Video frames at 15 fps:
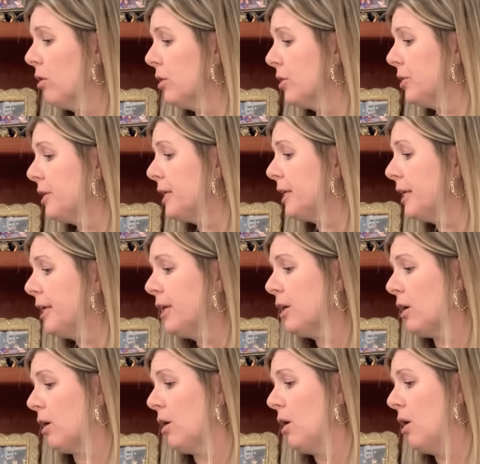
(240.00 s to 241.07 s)
could
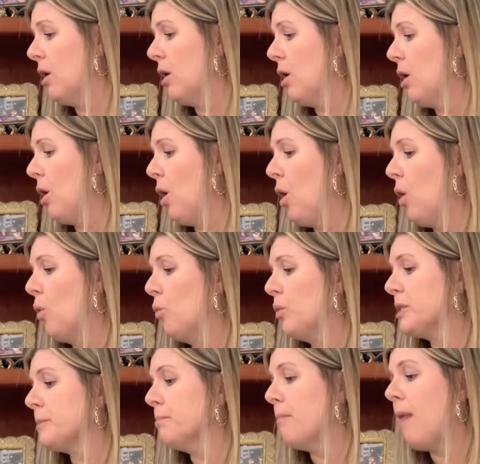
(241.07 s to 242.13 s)
hear
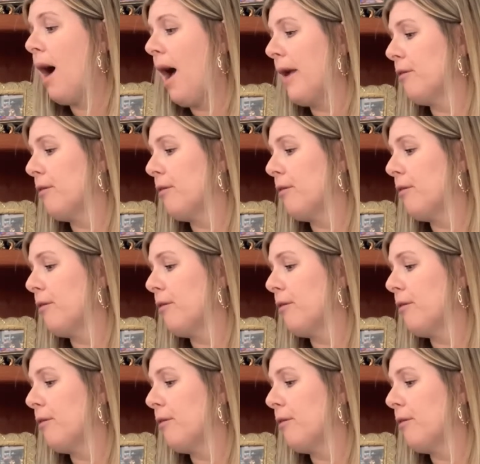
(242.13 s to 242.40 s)
was my